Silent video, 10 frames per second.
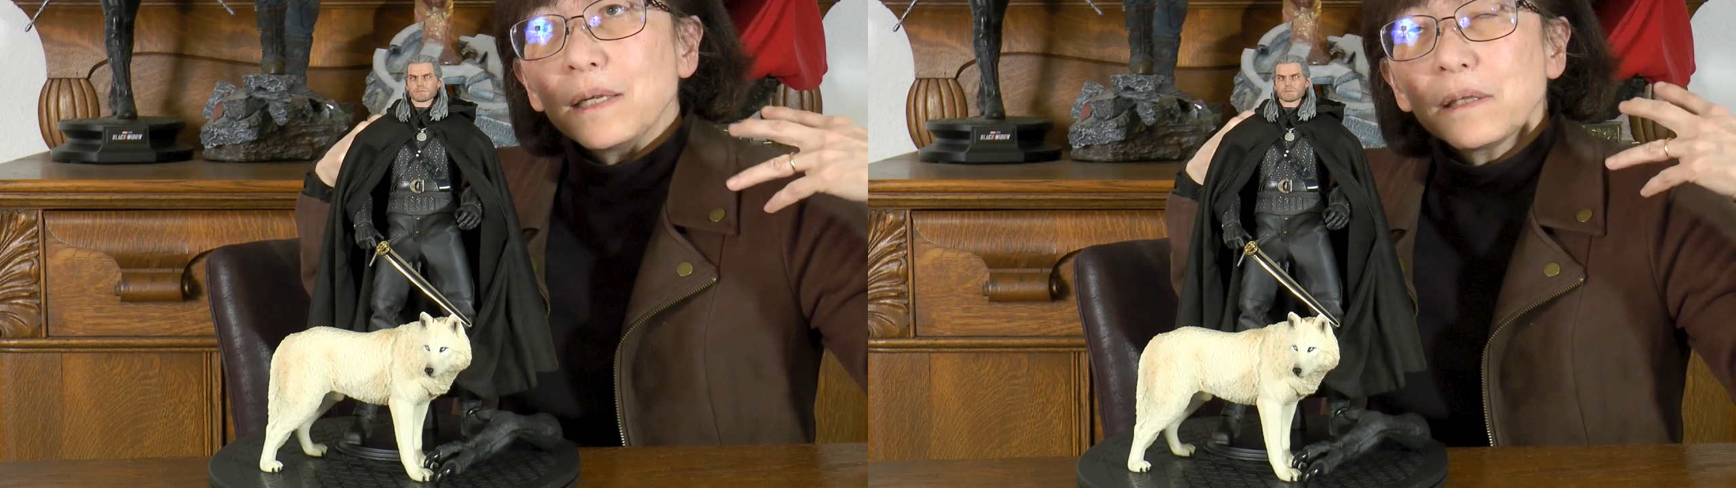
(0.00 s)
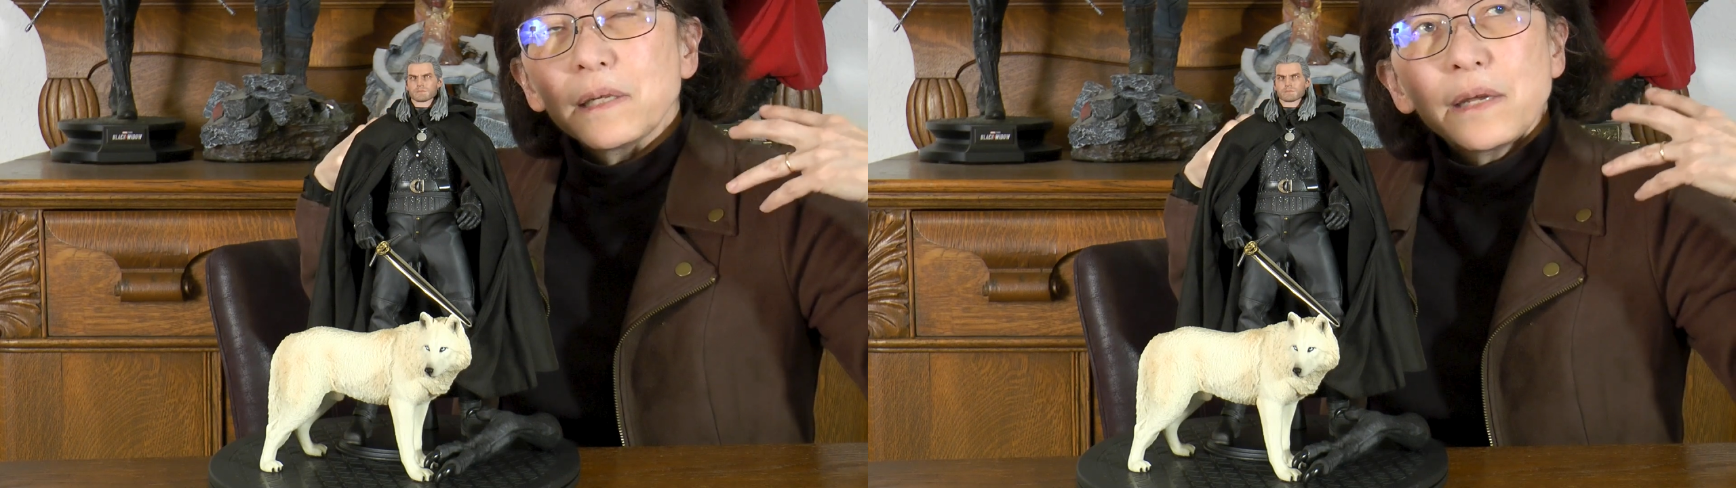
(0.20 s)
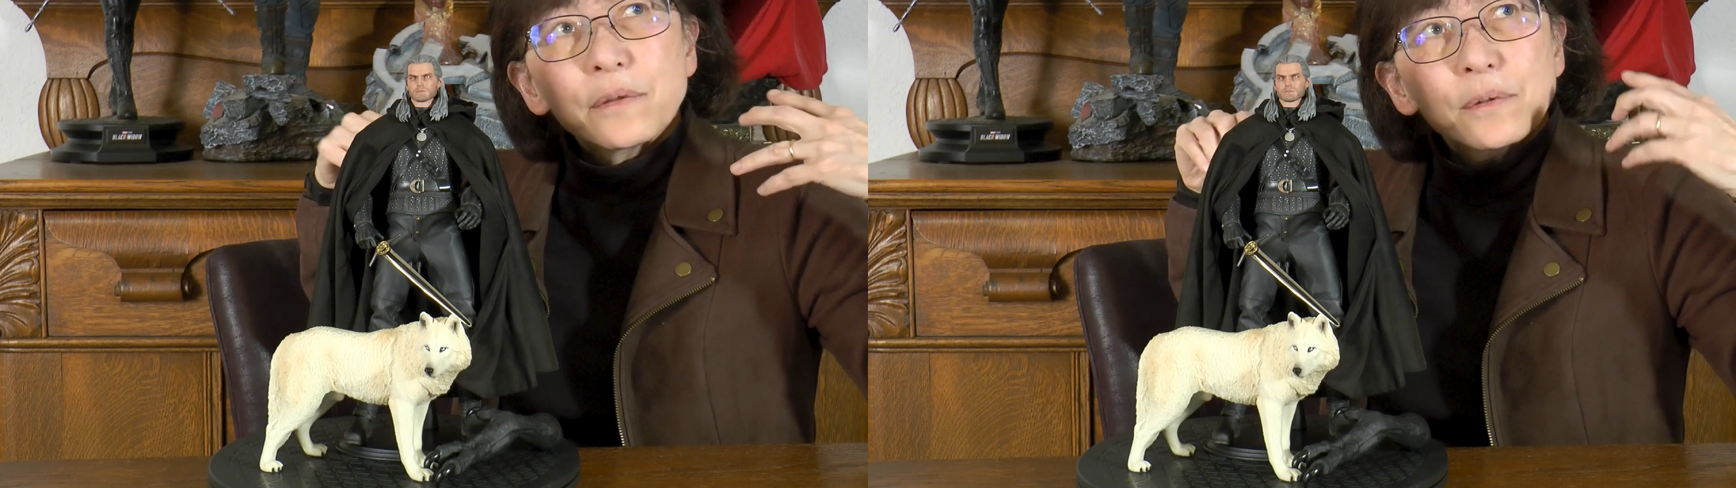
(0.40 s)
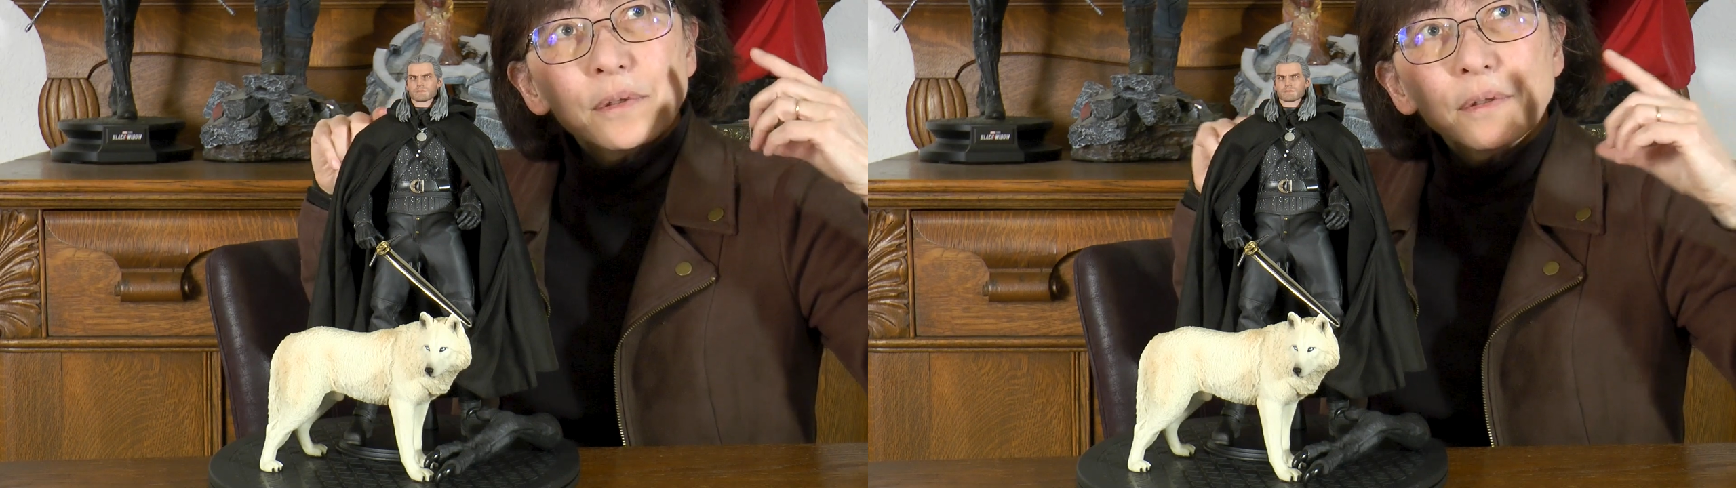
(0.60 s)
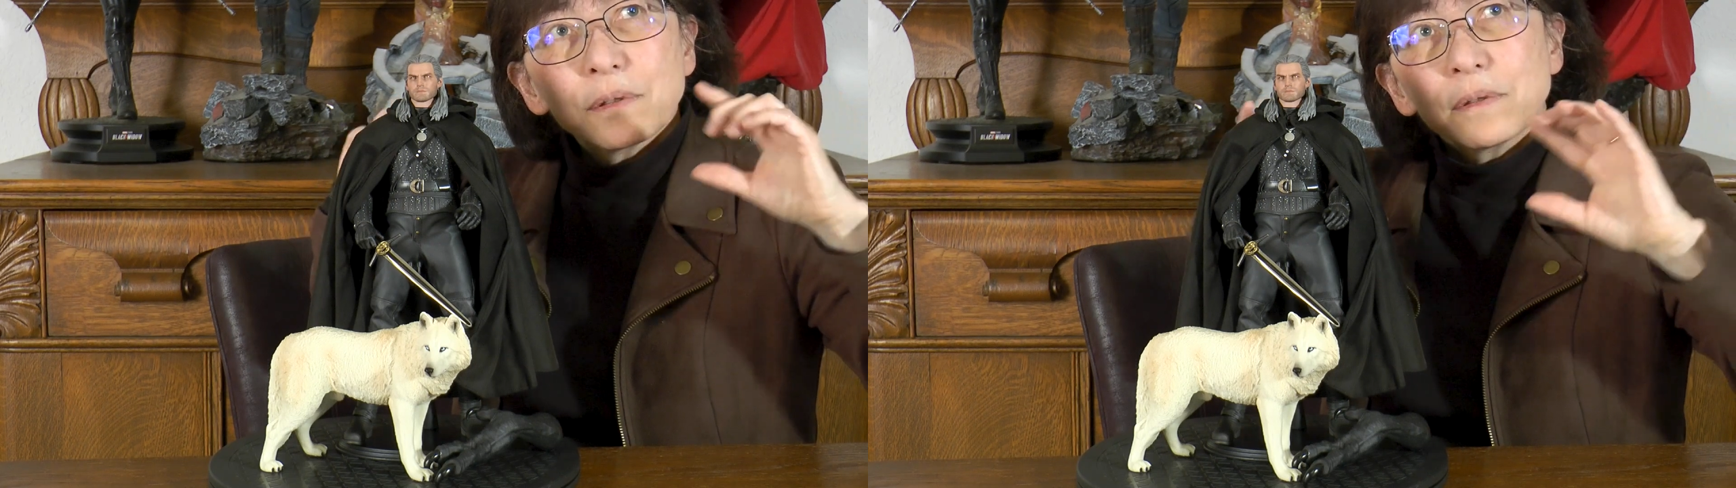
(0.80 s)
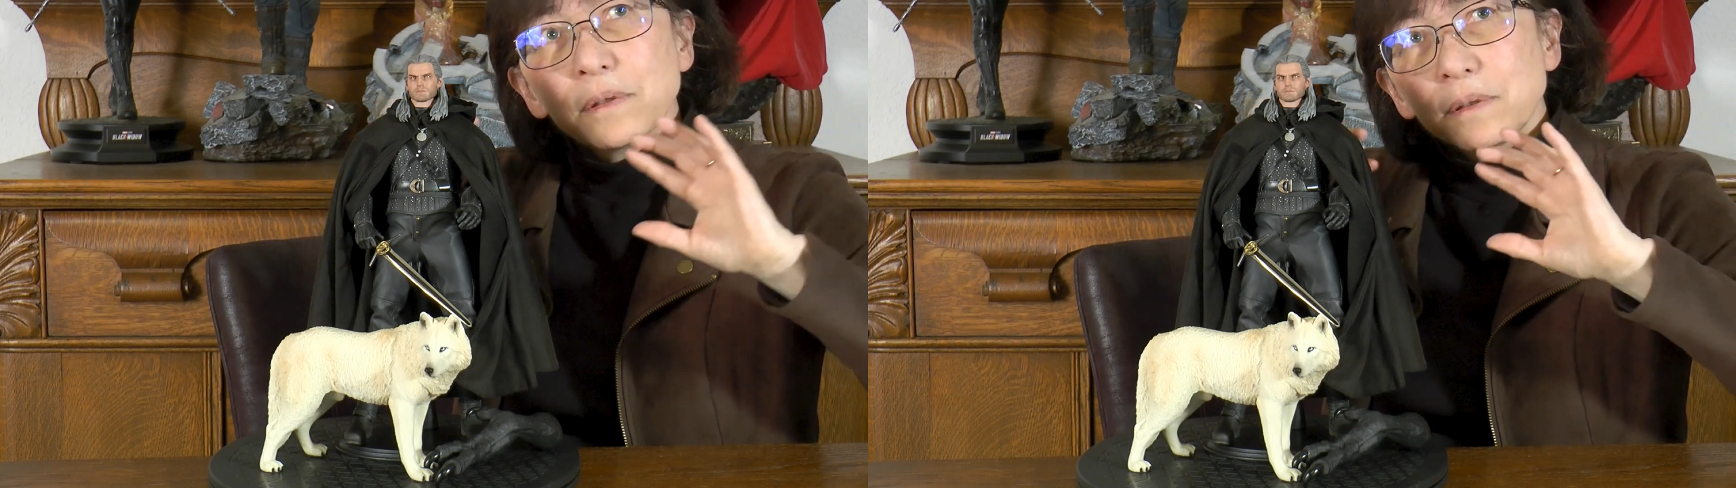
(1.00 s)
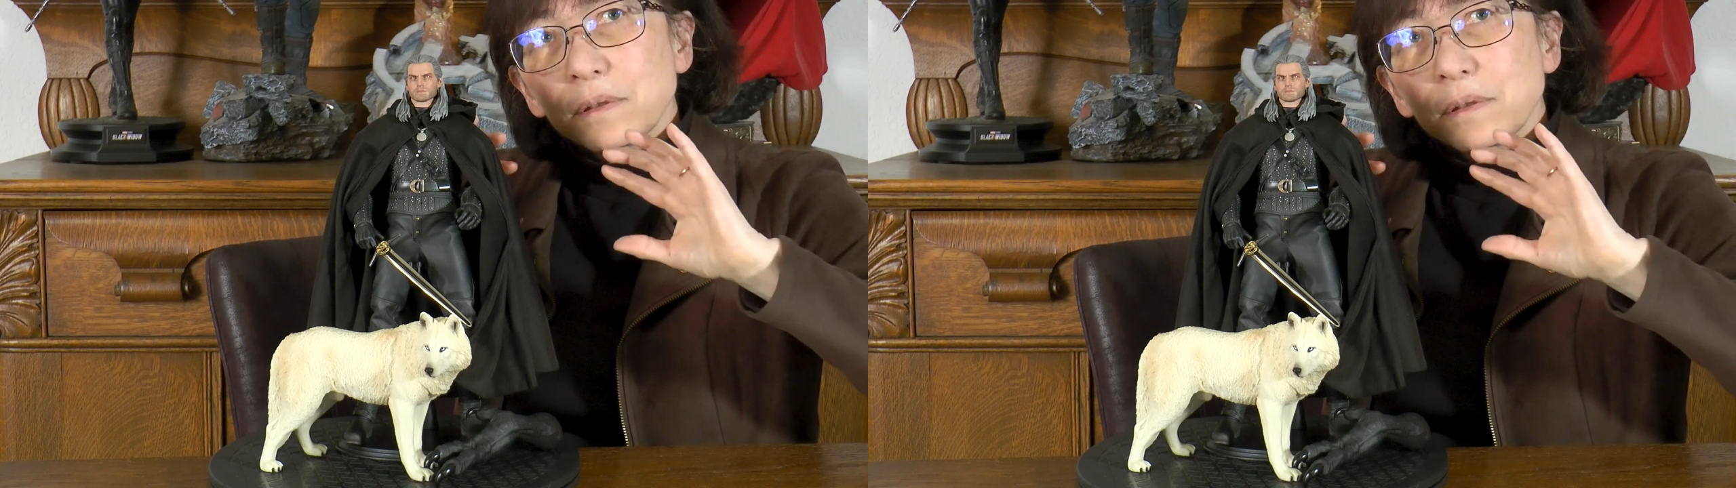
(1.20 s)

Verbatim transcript: a leather